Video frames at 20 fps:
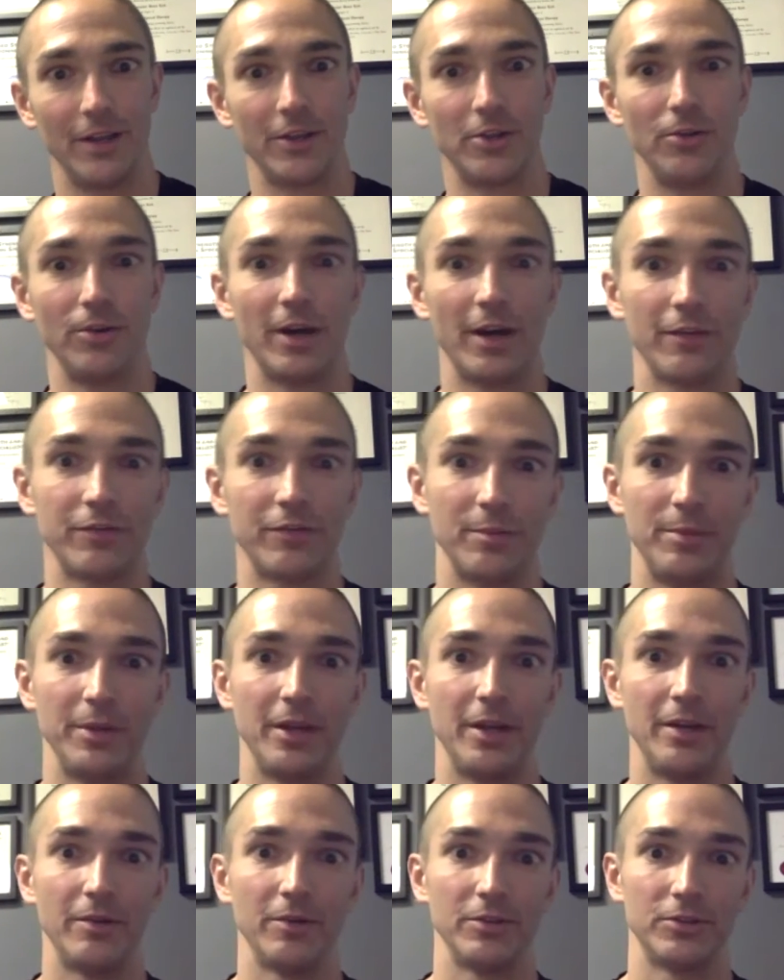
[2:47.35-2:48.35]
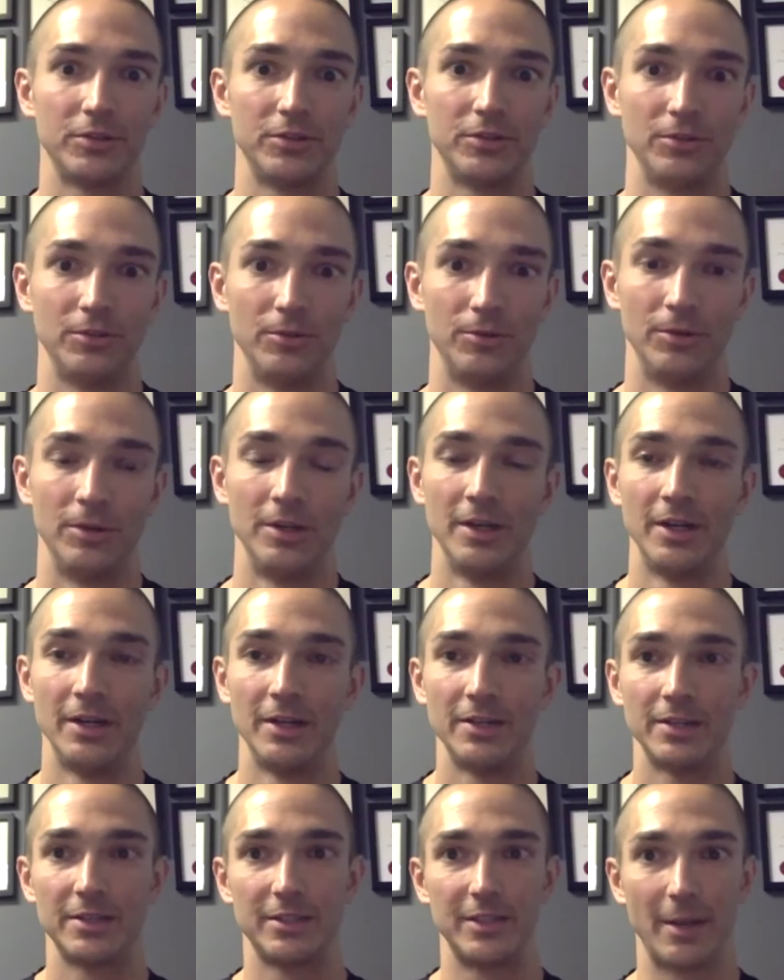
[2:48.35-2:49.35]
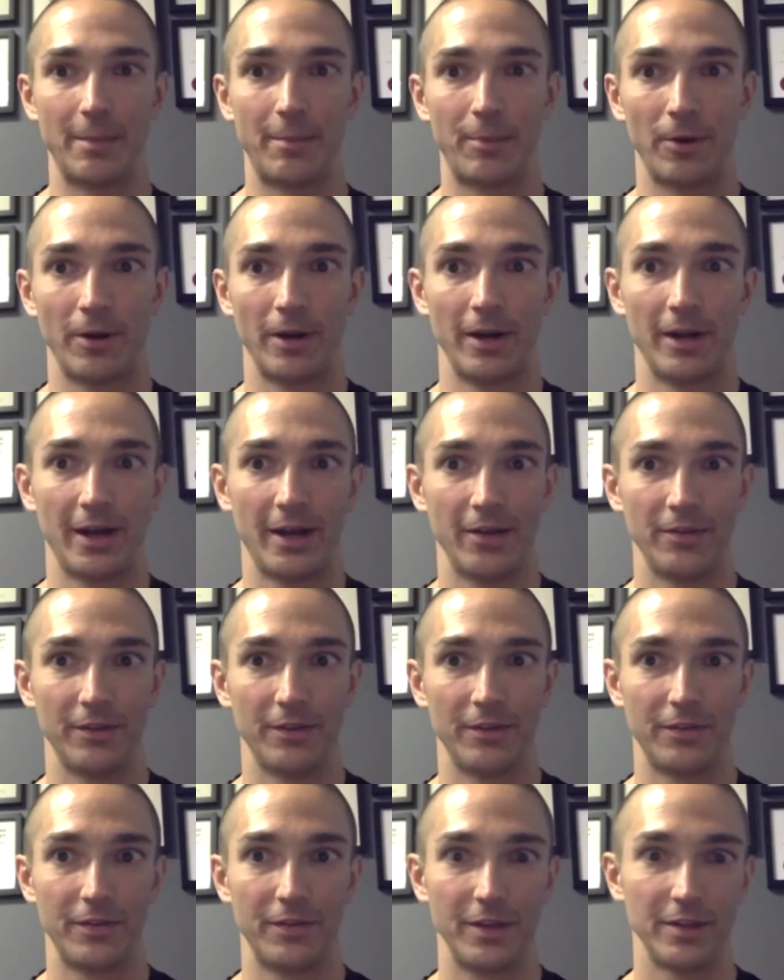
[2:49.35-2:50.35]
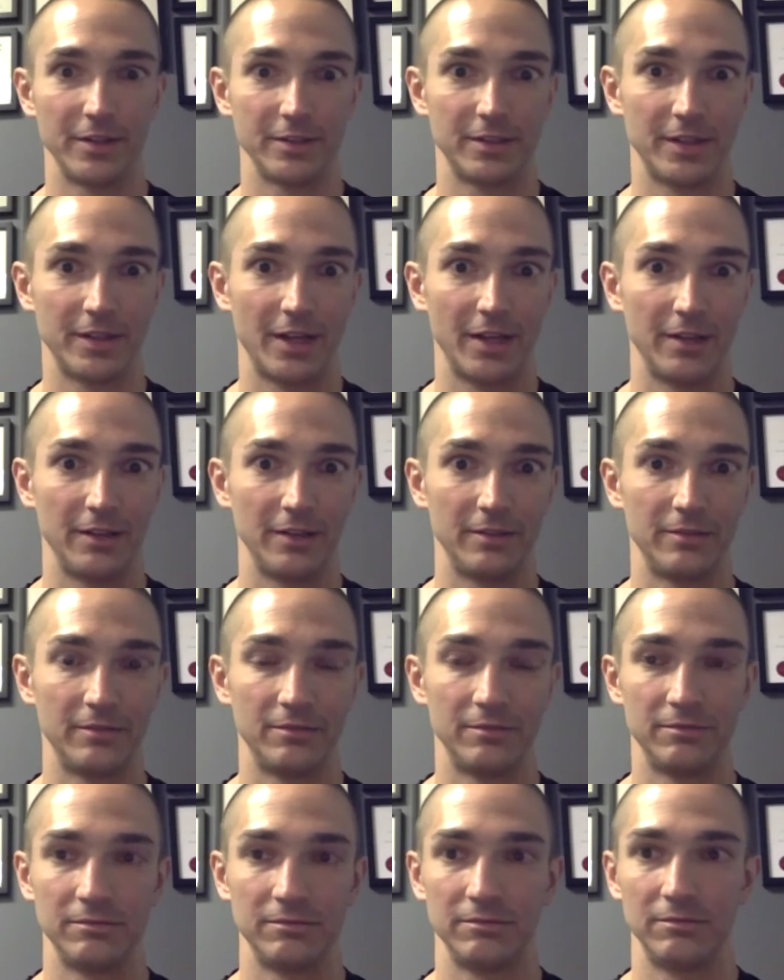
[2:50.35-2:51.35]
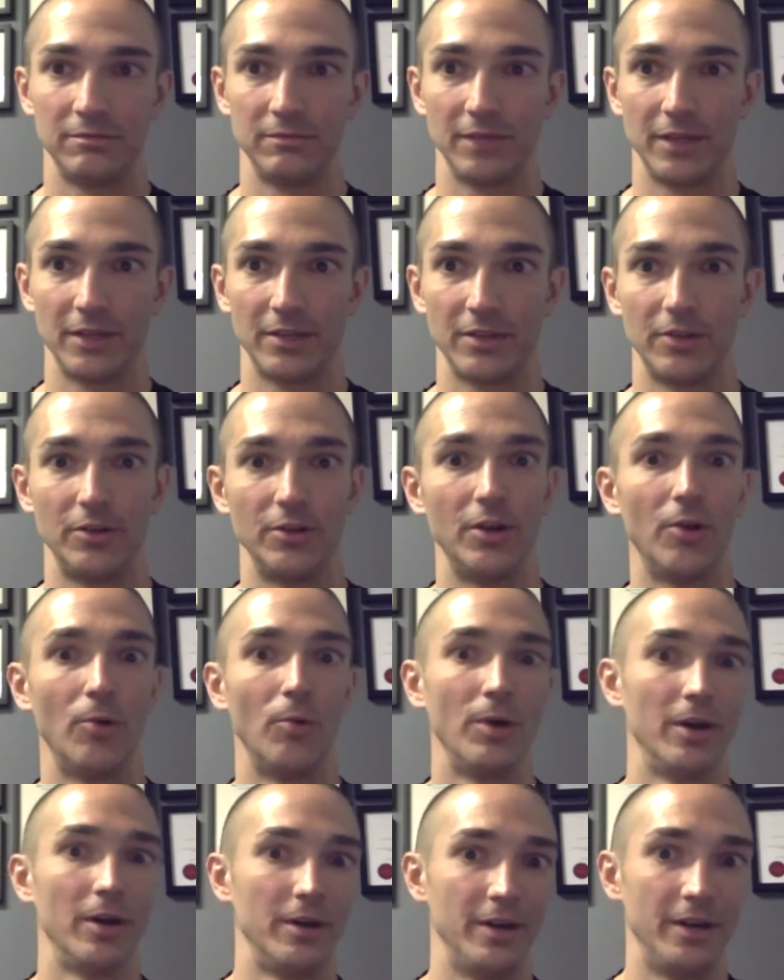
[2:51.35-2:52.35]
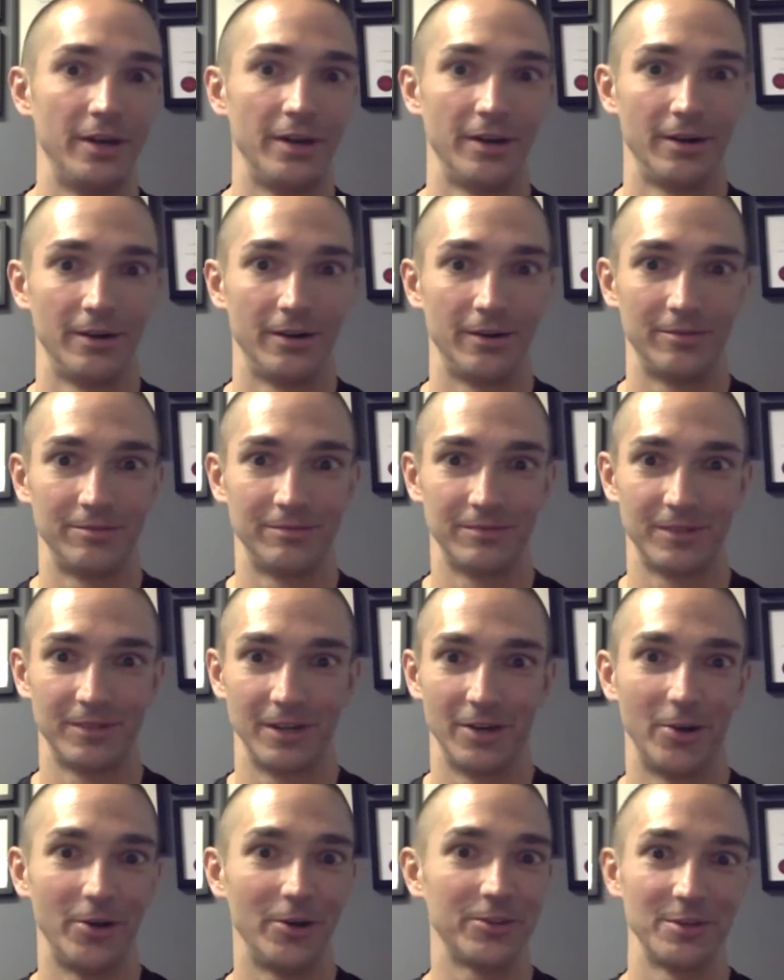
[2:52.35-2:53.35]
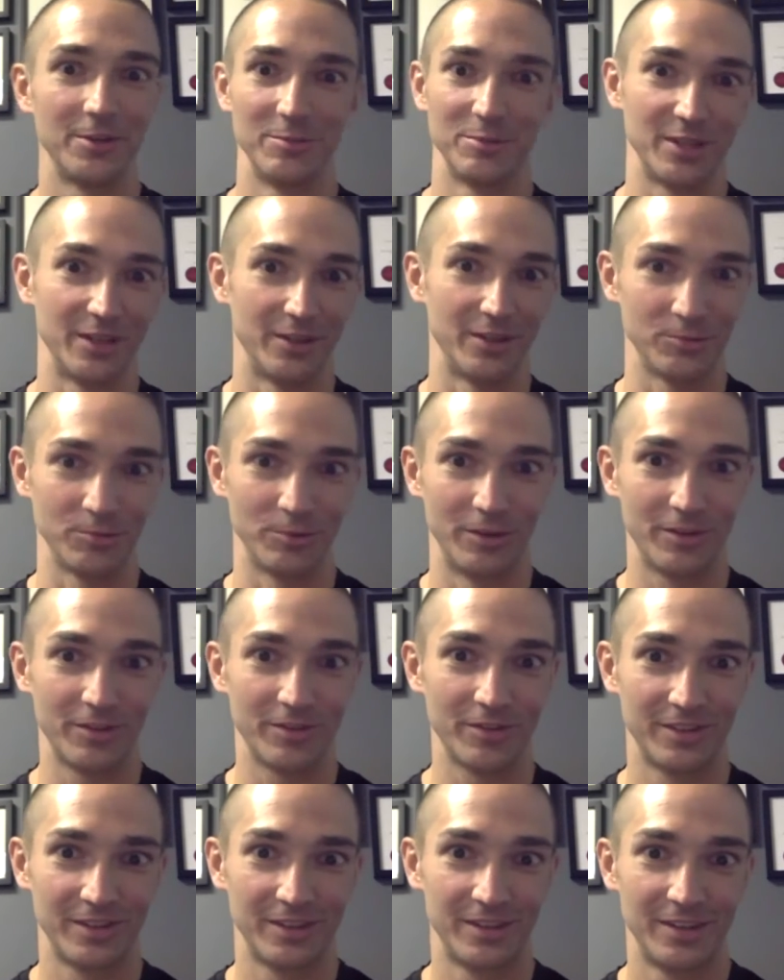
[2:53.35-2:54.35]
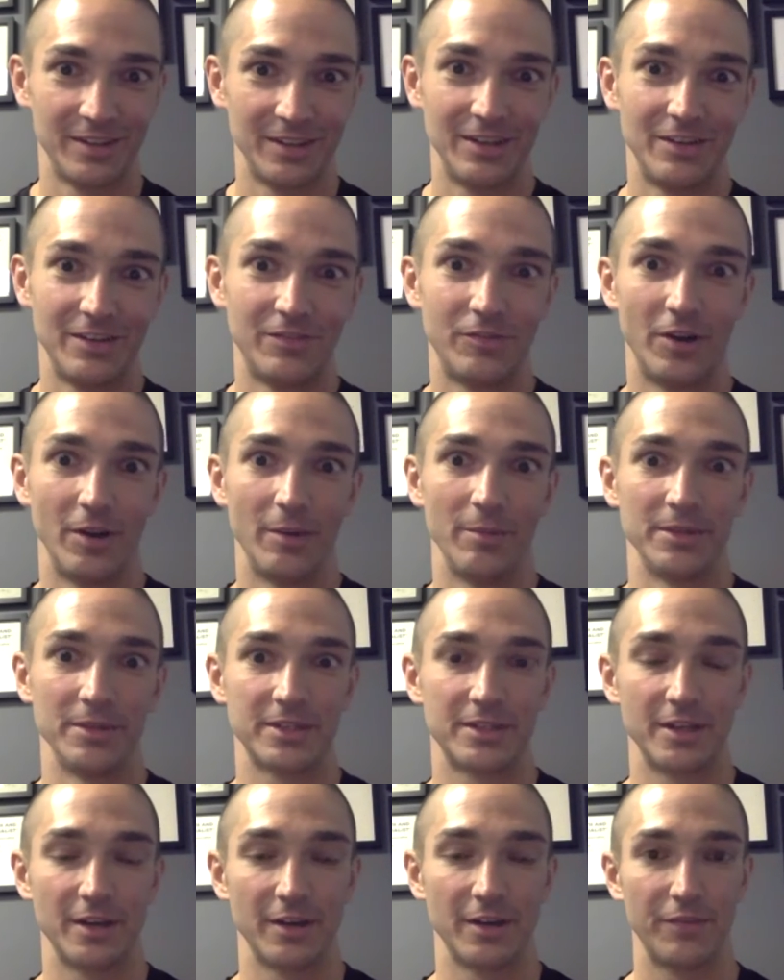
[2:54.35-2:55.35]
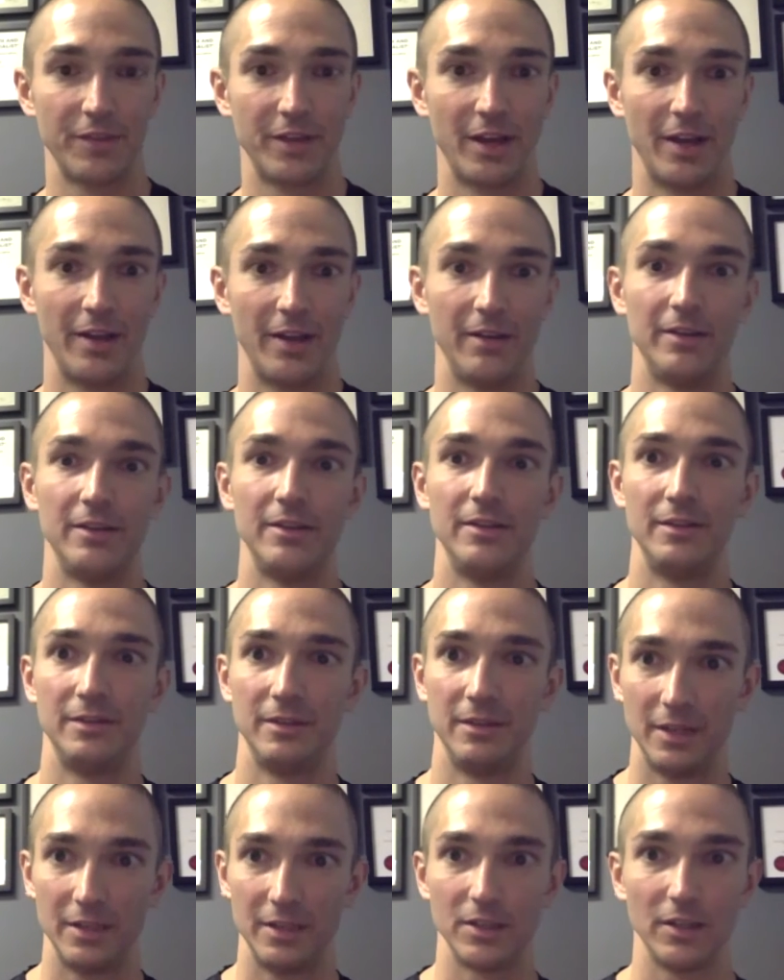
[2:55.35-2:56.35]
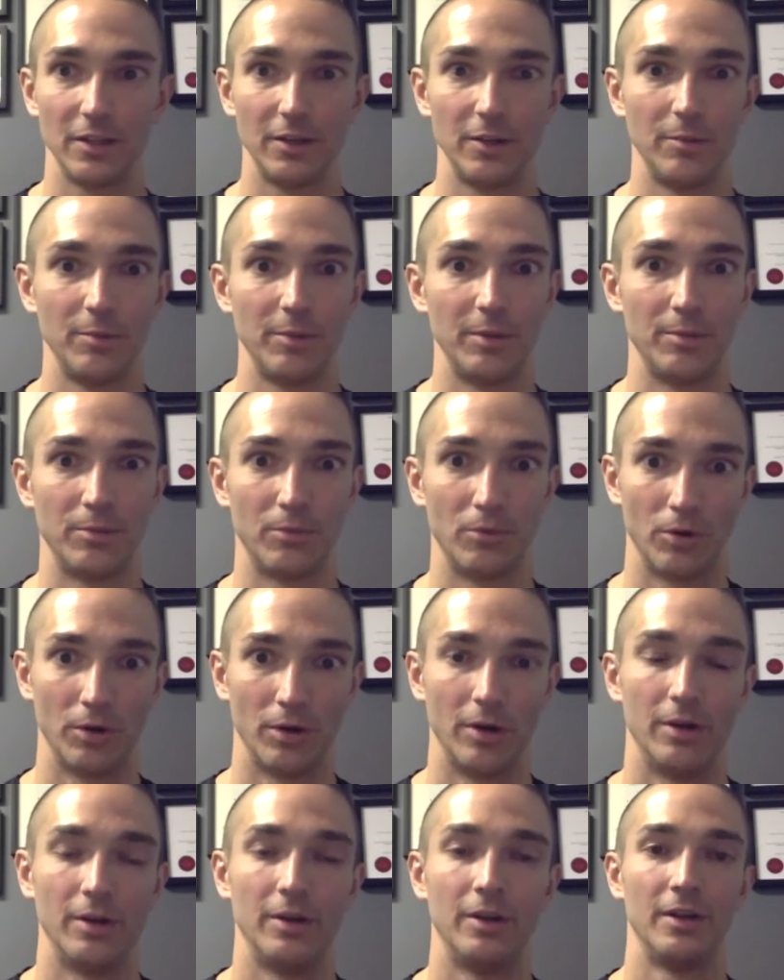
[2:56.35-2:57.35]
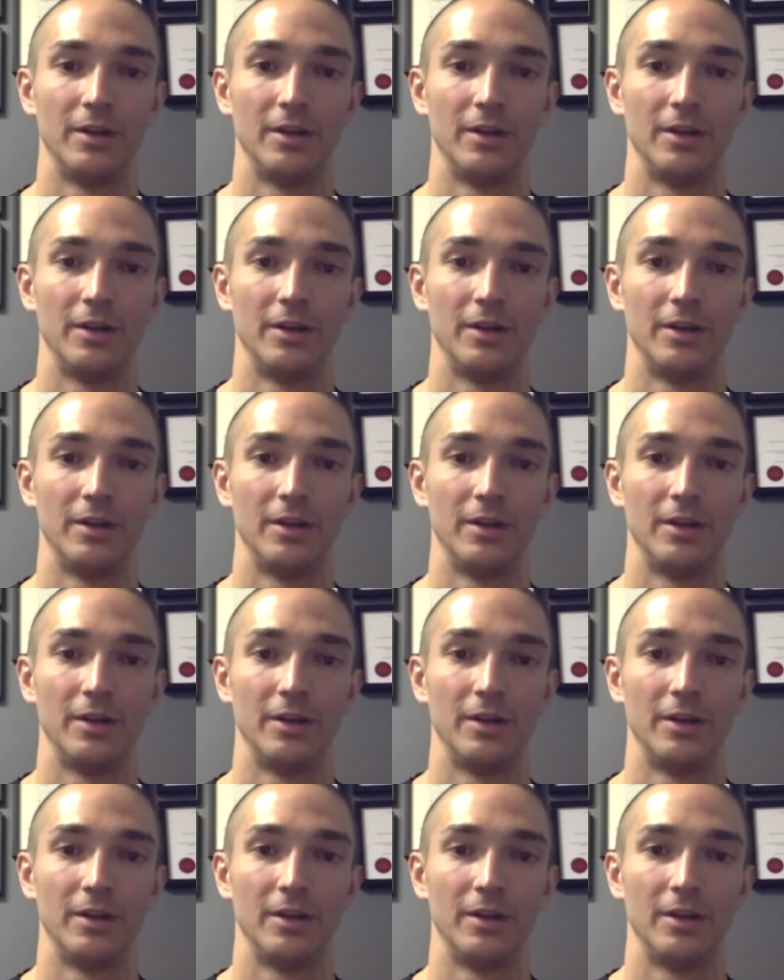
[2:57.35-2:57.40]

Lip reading: Like, you have to be able to separate out the things that, like, they're nowhere near going to hurt themselves with, from the stuff that needs a little bit more,